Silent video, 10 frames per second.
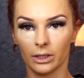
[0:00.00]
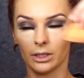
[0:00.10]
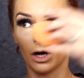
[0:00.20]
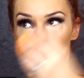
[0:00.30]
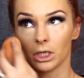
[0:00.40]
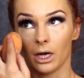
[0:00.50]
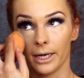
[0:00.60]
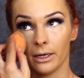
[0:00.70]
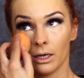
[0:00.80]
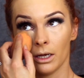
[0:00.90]
this harsh
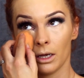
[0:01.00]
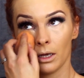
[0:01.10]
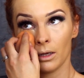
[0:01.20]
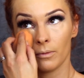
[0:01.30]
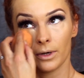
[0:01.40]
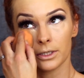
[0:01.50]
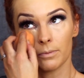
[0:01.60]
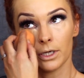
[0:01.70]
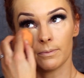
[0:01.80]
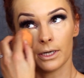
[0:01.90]
line. Whereas
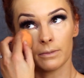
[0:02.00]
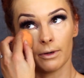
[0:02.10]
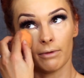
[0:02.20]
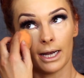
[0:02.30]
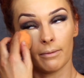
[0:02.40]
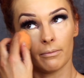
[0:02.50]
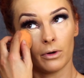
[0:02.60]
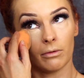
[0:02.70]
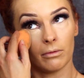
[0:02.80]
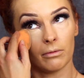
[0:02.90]
the Beauty Blender's a bit
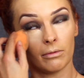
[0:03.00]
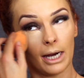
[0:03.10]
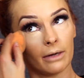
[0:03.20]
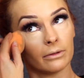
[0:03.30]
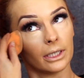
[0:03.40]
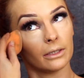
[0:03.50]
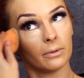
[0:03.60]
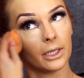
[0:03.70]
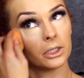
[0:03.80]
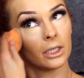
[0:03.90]
more rounded,
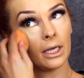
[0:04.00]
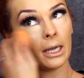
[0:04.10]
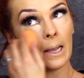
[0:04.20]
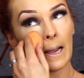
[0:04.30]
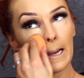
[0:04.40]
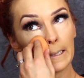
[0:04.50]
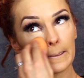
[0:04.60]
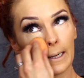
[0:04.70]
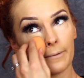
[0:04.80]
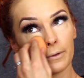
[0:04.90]
which is
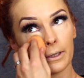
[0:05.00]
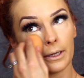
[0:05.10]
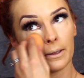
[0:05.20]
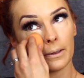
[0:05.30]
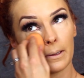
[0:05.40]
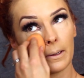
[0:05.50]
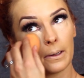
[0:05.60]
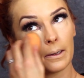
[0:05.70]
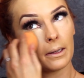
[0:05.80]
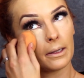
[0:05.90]
great for the
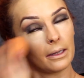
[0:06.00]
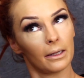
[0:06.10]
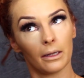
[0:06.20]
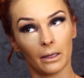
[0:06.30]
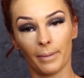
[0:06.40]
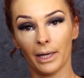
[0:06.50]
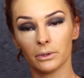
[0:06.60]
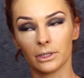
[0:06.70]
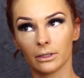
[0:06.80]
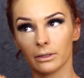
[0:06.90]

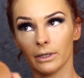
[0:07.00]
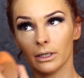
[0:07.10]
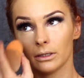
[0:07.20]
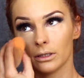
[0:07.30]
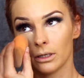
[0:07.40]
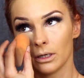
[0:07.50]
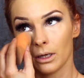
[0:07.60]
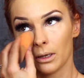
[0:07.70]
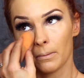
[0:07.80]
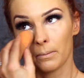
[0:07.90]
bounciness of it.
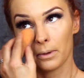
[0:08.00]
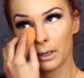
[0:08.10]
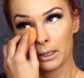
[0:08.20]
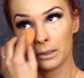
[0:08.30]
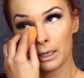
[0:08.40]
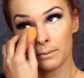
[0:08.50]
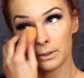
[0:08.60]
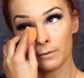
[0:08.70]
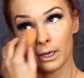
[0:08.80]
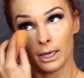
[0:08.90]
But in
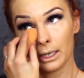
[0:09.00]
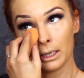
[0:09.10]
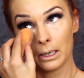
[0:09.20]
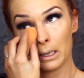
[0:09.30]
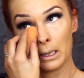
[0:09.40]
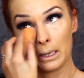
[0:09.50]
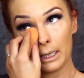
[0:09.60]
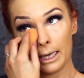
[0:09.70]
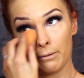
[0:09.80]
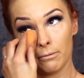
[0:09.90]
terms of like
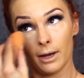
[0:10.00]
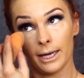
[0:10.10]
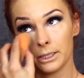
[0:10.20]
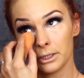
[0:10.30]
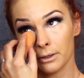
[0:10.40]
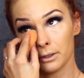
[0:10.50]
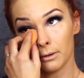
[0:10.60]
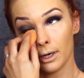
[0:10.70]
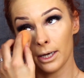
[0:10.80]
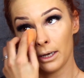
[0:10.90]
getting right into your
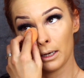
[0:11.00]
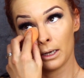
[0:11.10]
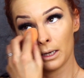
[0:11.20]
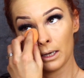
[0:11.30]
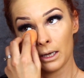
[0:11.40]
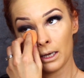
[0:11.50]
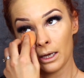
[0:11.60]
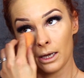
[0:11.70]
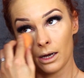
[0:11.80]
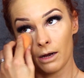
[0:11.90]
under eye,
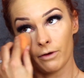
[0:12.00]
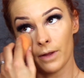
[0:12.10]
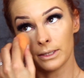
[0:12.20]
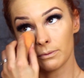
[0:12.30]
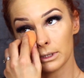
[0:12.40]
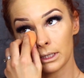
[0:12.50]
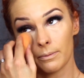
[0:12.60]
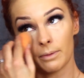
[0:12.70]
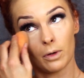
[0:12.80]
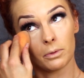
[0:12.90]
I find this one's a
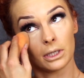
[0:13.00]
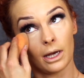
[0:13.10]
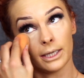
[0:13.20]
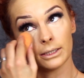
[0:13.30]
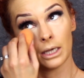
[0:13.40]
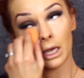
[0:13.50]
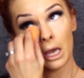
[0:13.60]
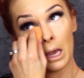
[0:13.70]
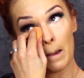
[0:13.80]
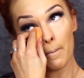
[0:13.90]
little bit more precise.
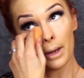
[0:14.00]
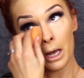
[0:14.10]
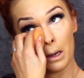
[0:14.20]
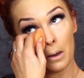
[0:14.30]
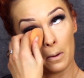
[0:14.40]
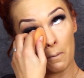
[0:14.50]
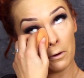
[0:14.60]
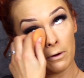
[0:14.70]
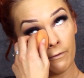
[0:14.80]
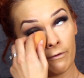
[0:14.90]
But
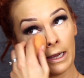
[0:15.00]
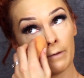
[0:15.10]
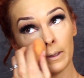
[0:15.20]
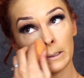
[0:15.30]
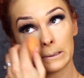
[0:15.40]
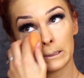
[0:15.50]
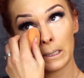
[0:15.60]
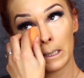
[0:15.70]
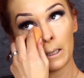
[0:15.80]
we all have our favourites.